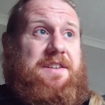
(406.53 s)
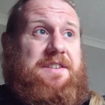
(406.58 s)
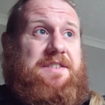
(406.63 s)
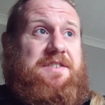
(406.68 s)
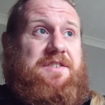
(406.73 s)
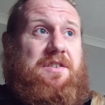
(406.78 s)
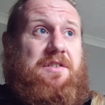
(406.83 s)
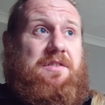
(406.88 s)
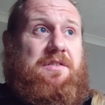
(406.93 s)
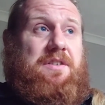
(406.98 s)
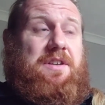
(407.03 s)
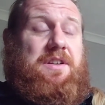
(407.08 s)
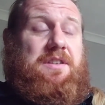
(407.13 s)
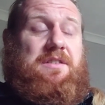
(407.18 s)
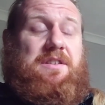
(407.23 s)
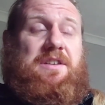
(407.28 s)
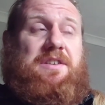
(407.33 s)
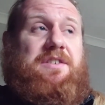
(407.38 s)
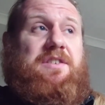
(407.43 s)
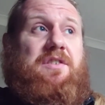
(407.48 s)
It's not,
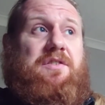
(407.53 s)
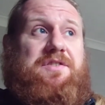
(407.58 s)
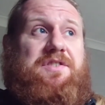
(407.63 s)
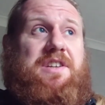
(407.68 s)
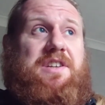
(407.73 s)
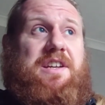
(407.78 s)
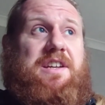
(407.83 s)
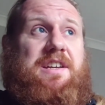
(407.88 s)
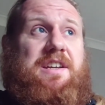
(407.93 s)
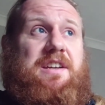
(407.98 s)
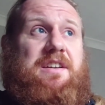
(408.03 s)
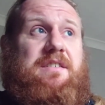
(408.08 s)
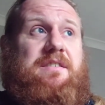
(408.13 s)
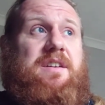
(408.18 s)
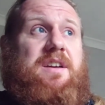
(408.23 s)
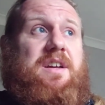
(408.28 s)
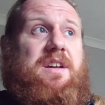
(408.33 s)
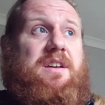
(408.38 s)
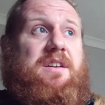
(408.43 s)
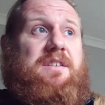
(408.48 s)
you're not seeking
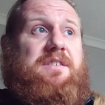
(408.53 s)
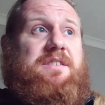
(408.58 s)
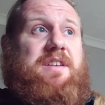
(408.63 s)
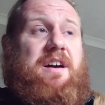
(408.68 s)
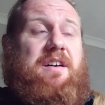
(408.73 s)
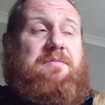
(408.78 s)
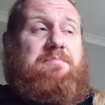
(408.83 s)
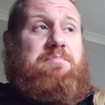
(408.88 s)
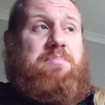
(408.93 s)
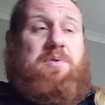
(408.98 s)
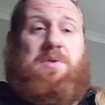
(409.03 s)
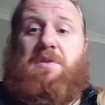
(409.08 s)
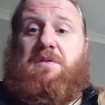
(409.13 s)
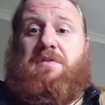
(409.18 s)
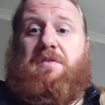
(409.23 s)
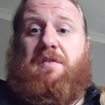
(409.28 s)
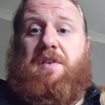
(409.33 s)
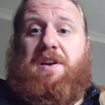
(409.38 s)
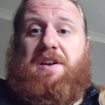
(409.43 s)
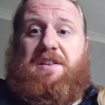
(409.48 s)
to have proof
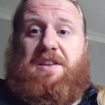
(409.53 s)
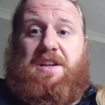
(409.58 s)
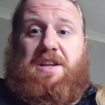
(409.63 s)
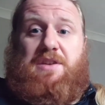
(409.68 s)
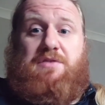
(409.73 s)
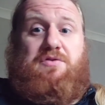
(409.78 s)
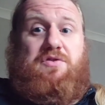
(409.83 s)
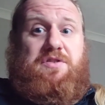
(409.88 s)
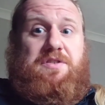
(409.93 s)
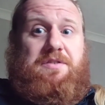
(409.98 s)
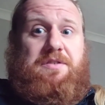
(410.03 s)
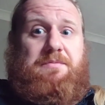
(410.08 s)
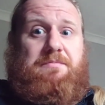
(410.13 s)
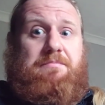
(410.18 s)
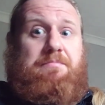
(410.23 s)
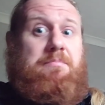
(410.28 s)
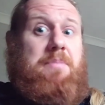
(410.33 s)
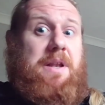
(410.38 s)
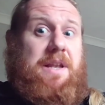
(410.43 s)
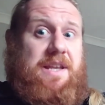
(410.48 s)
of anything. You just
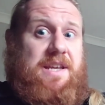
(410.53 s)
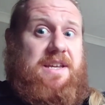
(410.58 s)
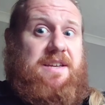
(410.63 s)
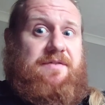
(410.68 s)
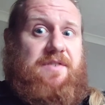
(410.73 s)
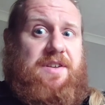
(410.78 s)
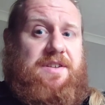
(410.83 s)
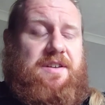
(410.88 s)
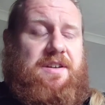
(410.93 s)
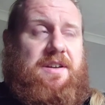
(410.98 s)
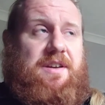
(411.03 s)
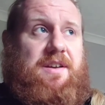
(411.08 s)
believe it,